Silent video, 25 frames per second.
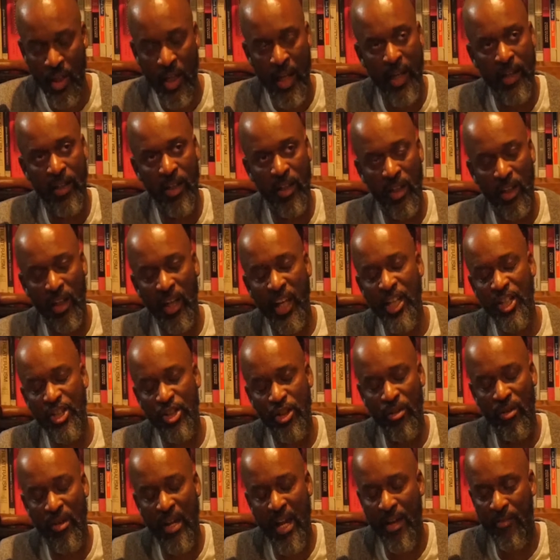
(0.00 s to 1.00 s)
and a
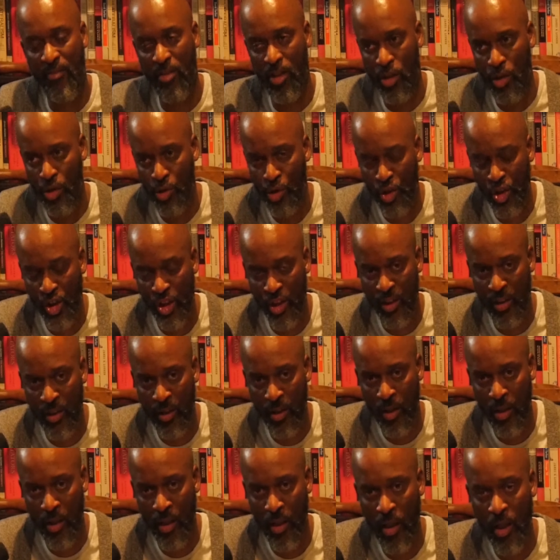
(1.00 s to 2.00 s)
glacial evolution
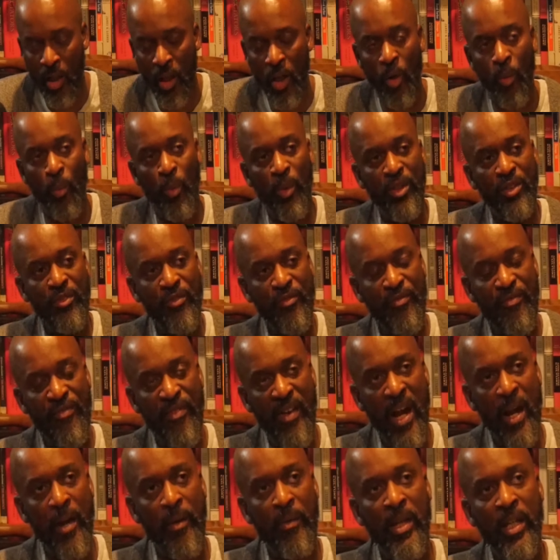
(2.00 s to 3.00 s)
was
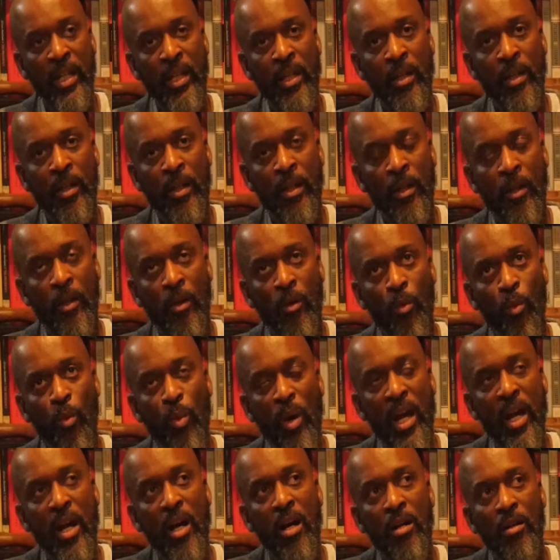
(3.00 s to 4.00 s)
very
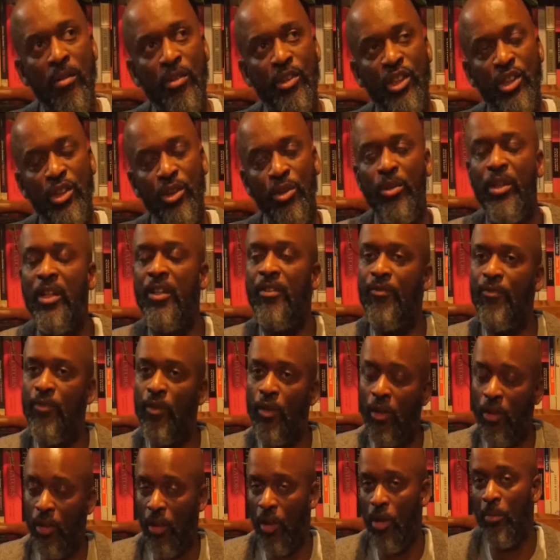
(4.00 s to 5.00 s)
well suited
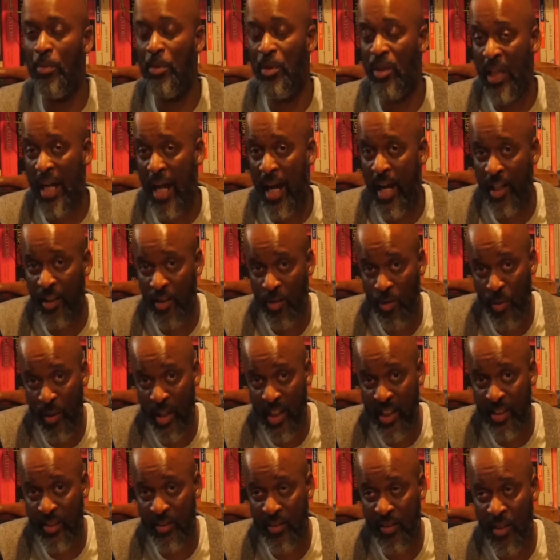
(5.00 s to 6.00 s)
for global
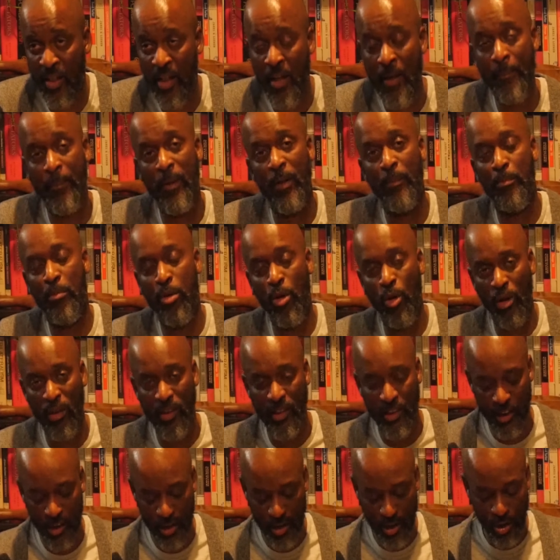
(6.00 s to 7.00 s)
conquest, but
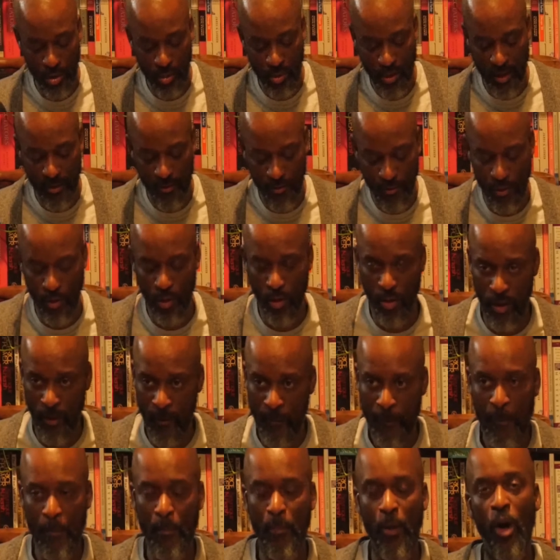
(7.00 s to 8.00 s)
poorly suited for
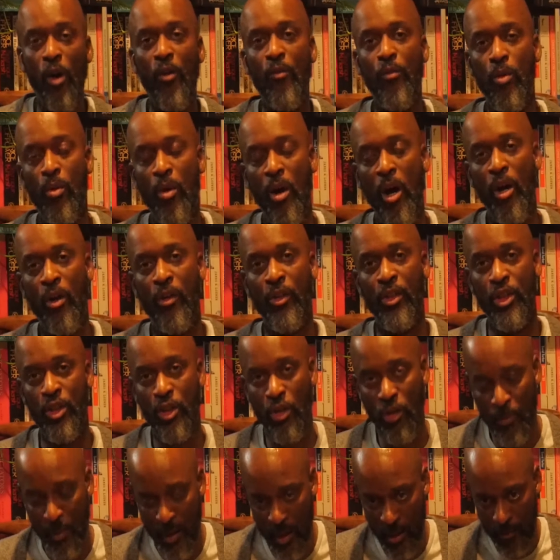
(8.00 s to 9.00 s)
overall
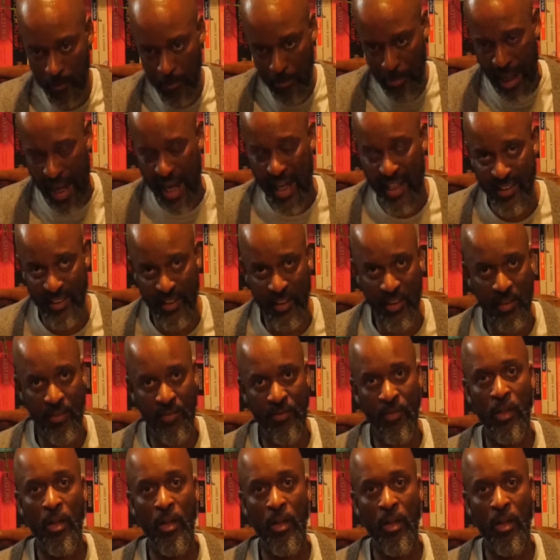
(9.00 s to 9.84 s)
human positive